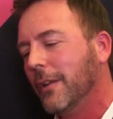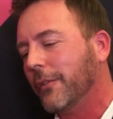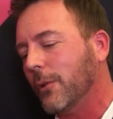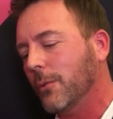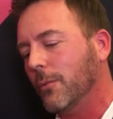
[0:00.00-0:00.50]

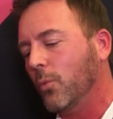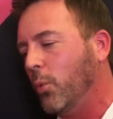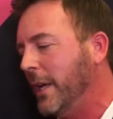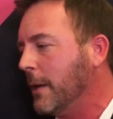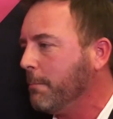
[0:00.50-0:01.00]
So
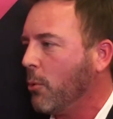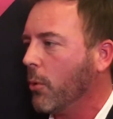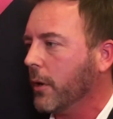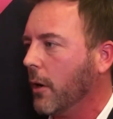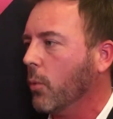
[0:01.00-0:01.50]
we can
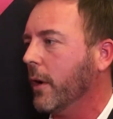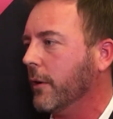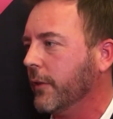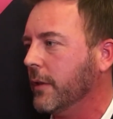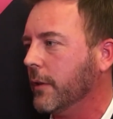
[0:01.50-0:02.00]
port our
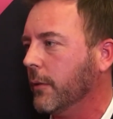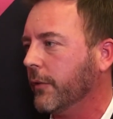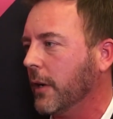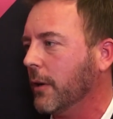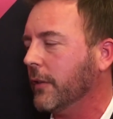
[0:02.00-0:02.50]
wares into
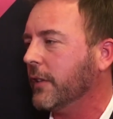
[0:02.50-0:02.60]
those areas